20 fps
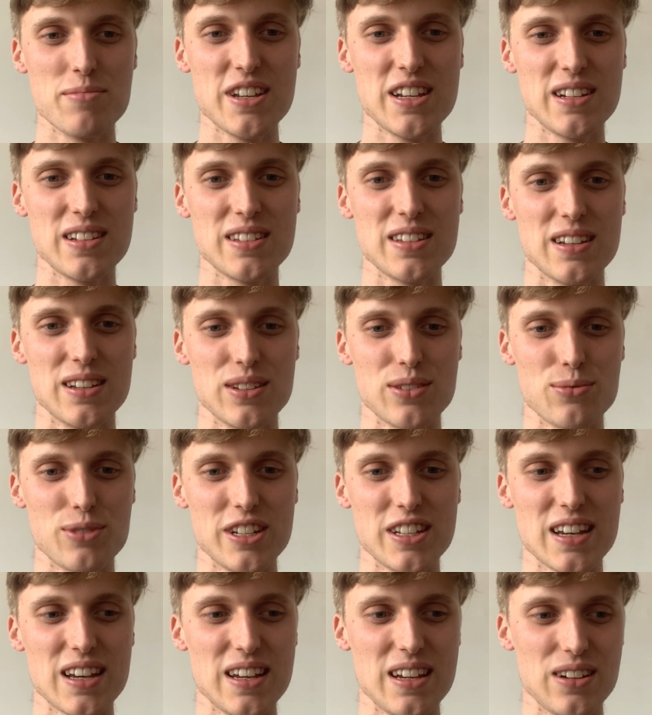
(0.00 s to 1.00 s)
means is
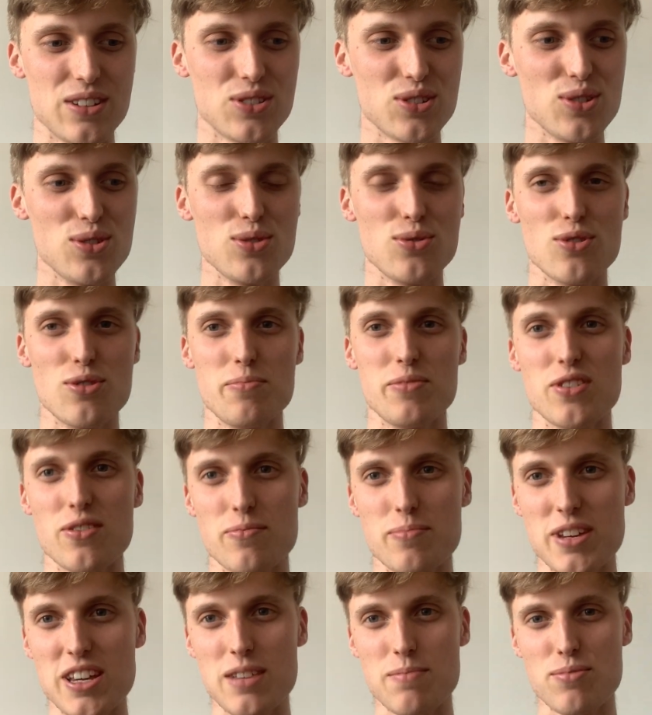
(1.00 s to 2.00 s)
we take two groups
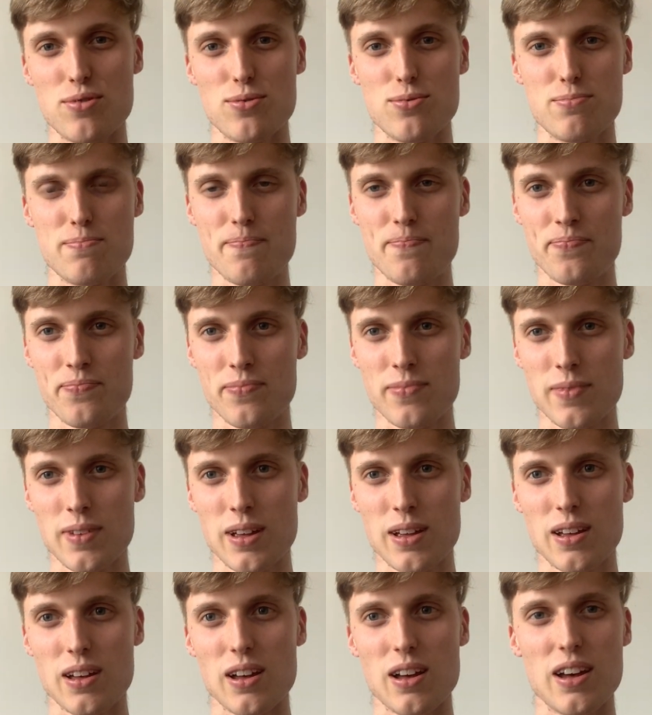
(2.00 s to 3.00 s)
of people,
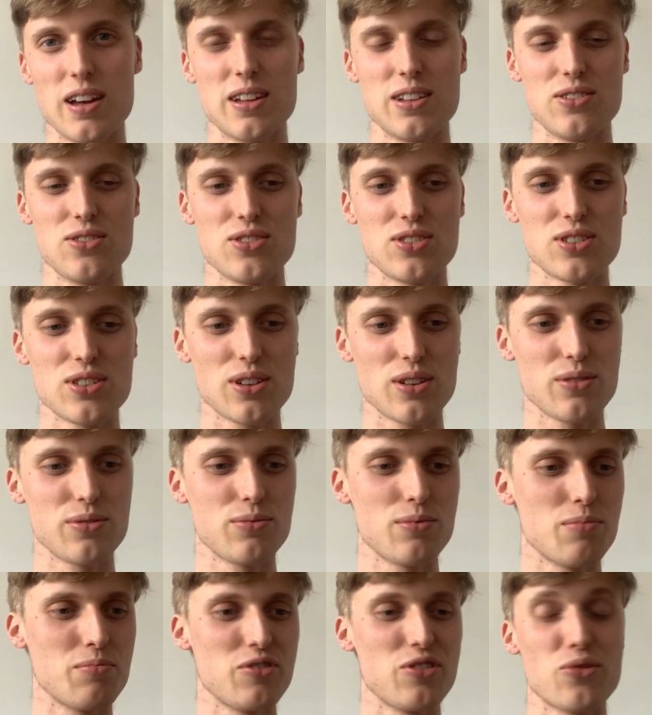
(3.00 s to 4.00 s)
and
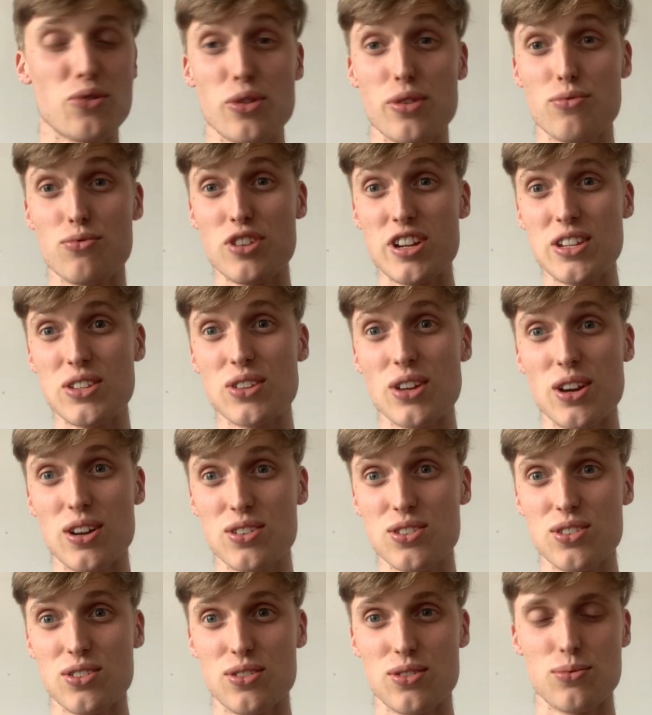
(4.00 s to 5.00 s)
then we've got the
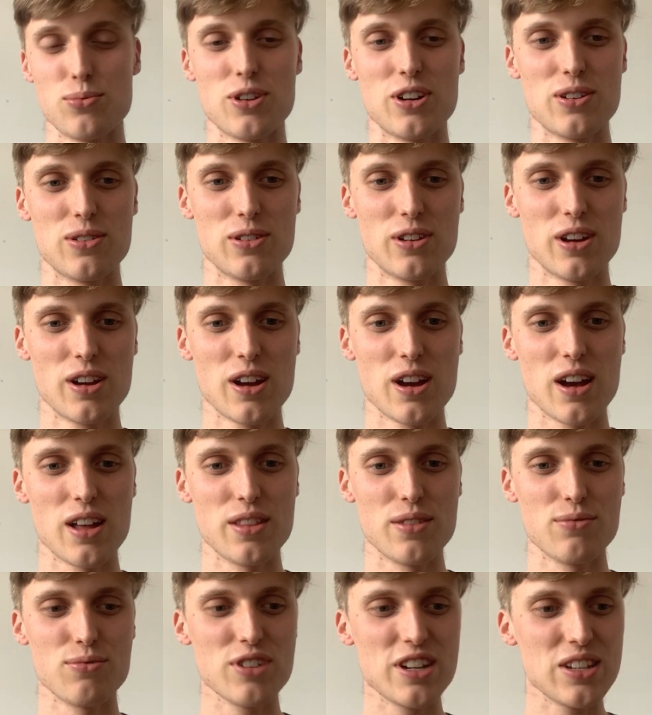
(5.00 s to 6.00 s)
researchers as well,
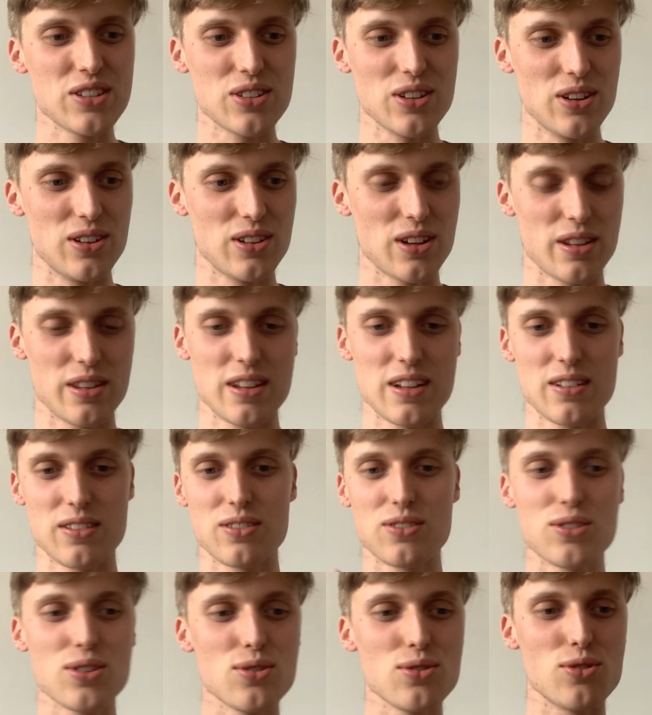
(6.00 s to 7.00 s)
and the
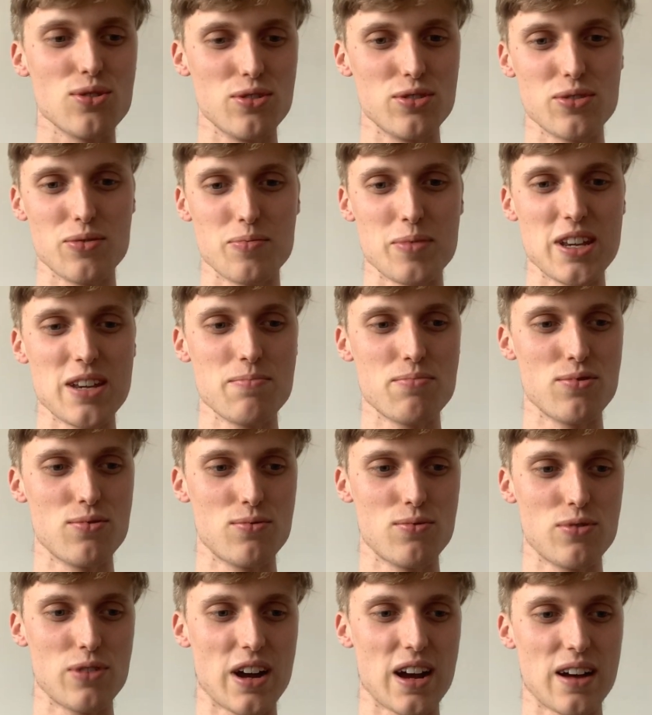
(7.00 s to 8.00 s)
two groups of people
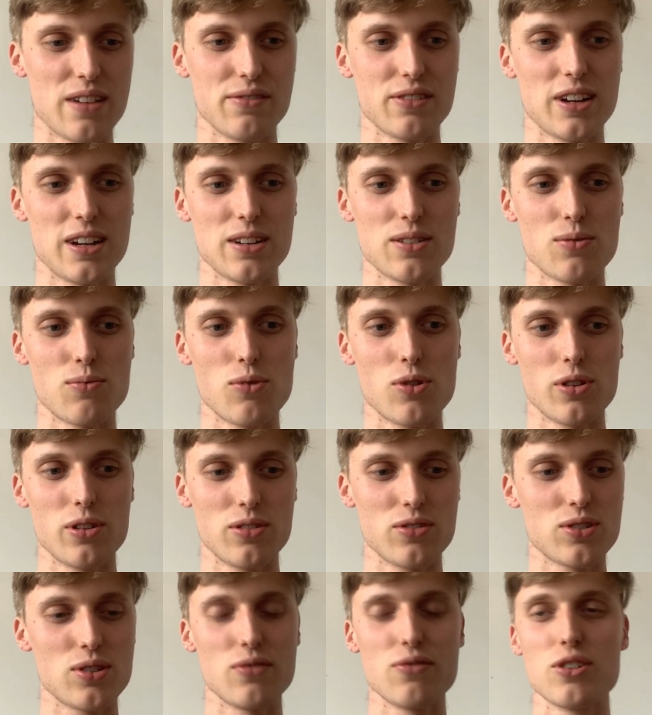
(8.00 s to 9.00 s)
will have like
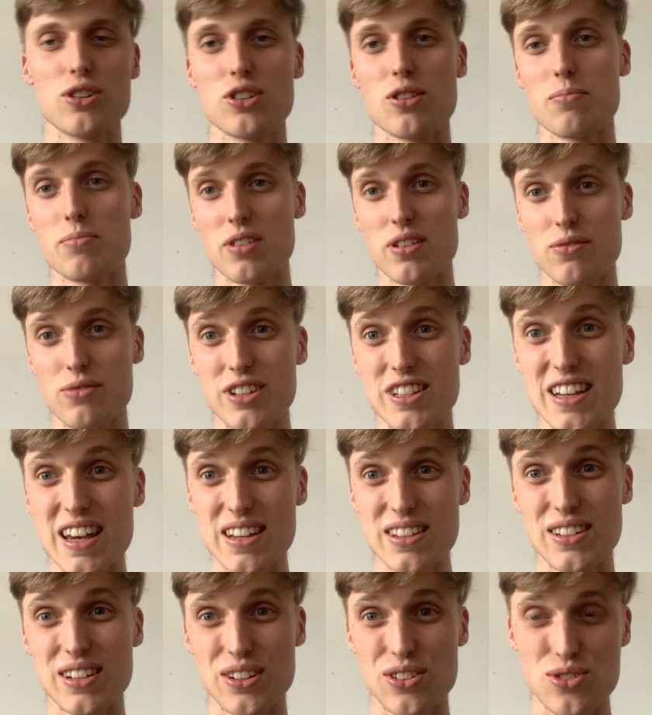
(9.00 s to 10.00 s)
one. So for example, if we're
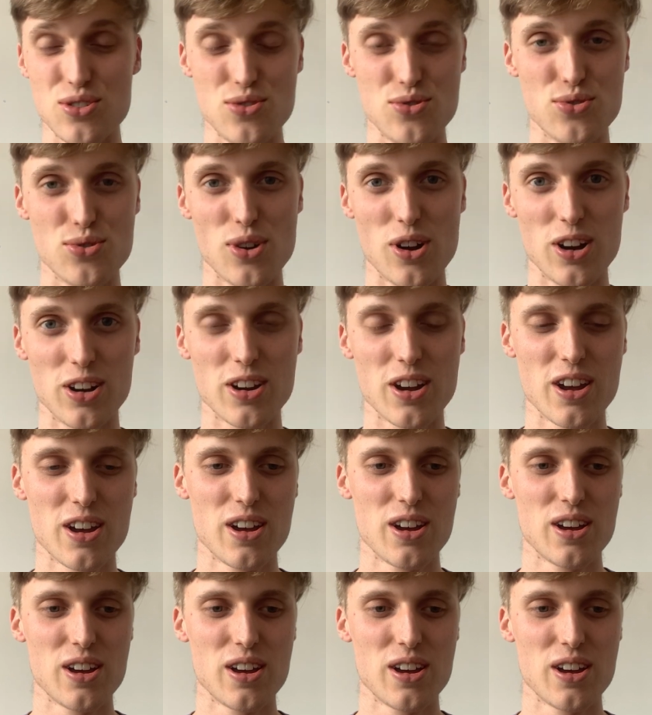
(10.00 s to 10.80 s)
testing a new drug,